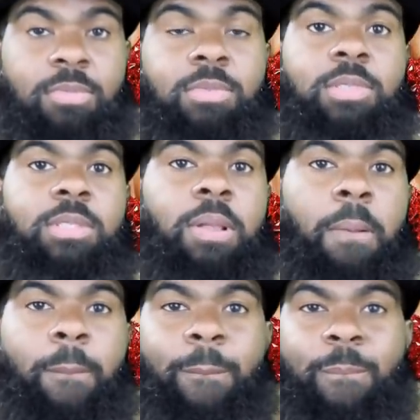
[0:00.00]

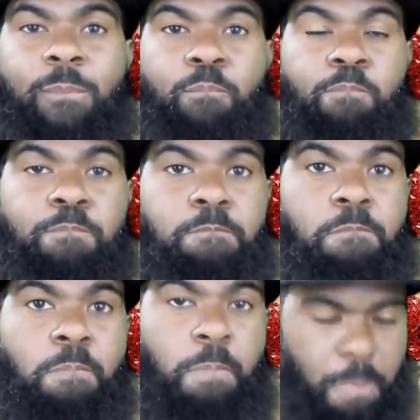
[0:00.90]

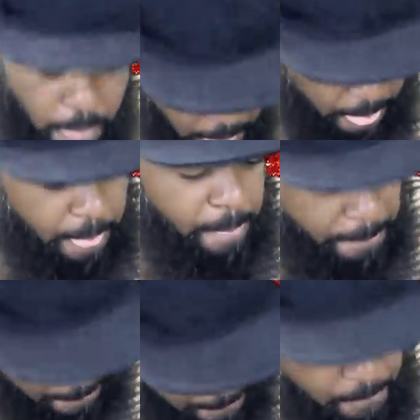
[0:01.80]

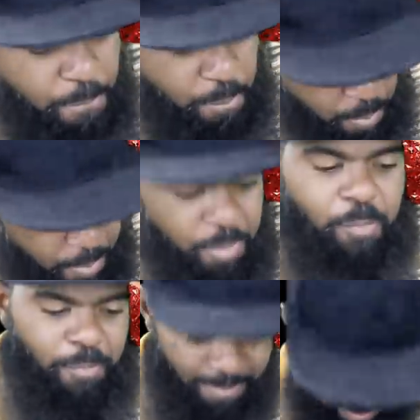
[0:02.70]

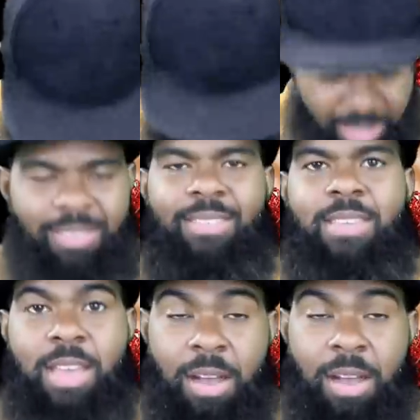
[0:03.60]
No words are spoken by the person on screen.